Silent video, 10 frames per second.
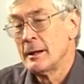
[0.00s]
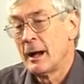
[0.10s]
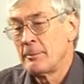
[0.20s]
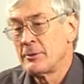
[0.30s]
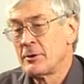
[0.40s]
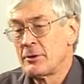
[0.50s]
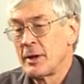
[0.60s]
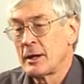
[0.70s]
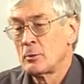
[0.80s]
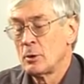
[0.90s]
up until the
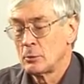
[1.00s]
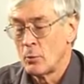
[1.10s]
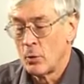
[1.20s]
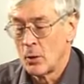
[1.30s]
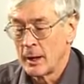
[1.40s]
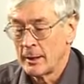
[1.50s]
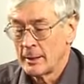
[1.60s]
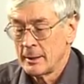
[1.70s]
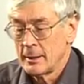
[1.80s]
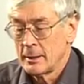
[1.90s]
Second World War,
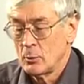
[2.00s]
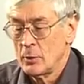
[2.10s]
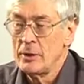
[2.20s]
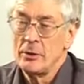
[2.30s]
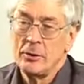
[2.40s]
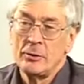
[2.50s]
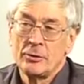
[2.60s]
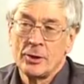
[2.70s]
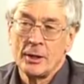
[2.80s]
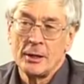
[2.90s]
we
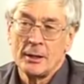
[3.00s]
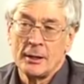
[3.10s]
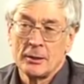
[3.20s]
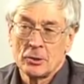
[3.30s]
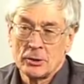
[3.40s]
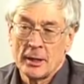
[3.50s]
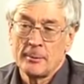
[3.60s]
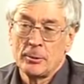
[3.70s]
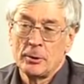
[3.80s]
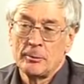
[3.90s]
used the
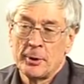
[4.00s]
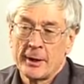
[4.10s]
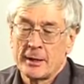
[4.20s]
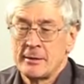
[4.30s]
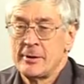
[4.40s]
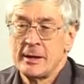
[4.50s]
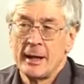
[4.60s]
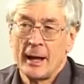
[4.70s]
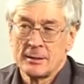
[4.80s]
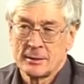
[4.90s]
incredible productivity
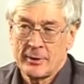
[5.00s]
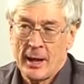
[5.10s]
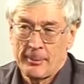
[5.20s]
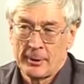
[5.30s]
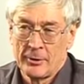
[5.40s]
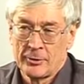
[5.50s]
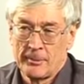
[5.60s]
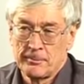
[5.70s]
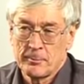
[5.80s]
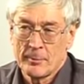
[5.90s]
gains of
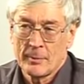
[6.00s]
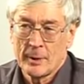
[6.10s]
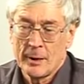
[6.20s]
capitalism